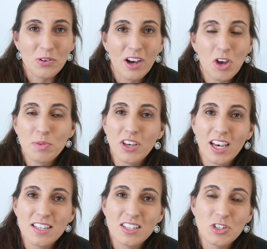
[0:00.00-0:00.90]
So I hope you
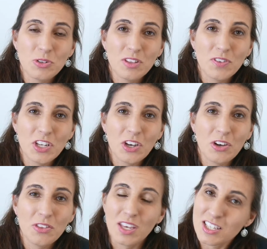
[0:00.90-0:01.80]
guys enjoyed the
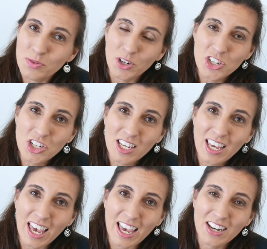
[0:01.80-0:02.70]
video. Thanks for
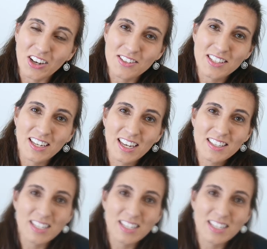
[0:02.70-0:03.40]
watching, and I'll see you next